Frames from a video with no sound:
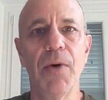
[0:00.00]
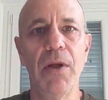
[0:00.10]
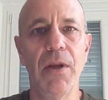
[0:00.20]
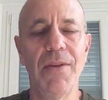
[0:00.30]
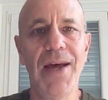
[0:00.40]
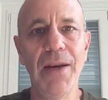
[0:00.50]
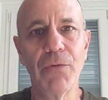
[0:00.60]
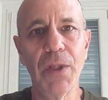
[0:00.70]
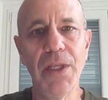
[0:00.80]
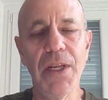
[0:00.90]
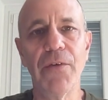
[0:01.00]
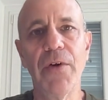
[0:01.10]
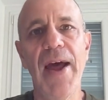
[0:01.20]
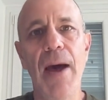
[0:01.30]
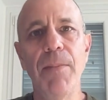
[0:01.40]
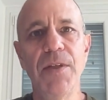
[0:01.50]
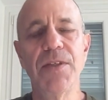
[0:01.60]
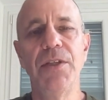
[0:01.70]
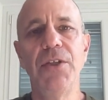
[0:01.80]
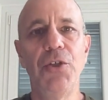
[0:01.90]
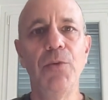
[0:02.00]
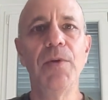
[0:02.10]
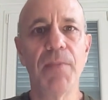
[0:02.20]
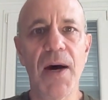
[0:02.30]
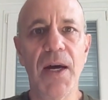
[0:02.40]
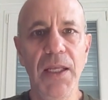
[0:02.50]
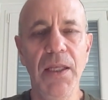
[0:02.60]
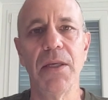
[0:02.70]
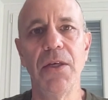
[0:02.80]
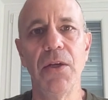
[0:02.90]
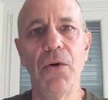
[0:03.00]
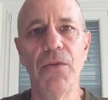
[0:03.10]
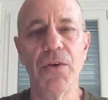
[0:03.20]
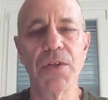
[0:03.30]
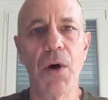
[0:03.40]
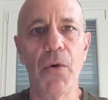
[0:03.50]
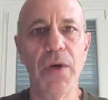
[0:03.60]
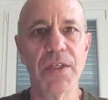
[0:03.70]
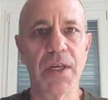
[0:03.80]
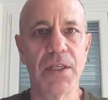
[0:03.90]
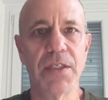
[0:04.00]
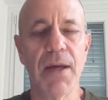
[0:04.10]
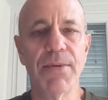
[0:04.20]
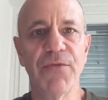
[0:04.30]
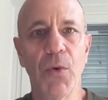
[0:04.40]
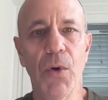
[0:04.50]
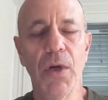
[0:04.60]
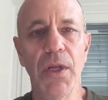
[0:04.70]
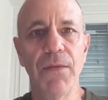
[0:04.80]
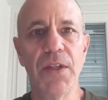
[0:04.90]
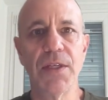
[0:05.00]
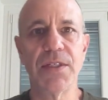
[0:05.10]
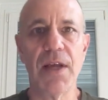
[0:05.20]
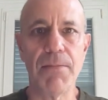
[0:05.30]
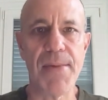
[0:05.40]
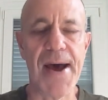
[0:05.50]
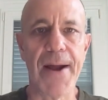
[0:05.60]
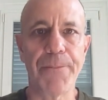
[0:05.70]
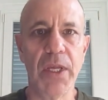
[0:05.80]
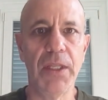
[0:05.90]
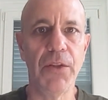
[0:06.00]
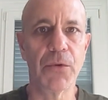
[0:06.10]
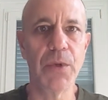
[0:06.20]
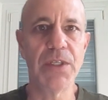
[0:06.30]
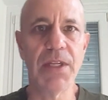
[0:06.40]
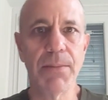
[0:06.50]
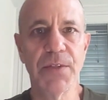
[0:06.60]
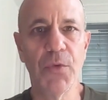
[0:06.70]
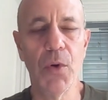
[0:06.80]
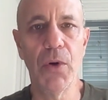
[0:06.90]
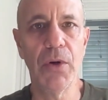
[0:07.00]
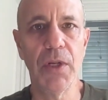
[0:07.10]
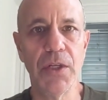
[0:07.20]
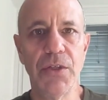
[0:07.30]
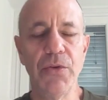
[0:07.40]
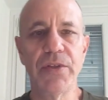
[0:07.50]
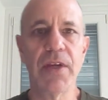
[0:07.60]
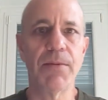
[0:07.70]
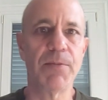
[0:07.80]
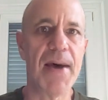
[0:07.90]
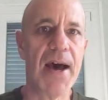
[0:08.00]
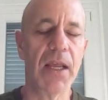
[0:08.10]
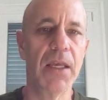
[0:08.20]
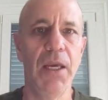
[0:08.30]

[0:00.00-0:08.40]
But that really never happens in the human body. There's always like steps forward and then a step back, and then 3 steps forward and 2 steps back.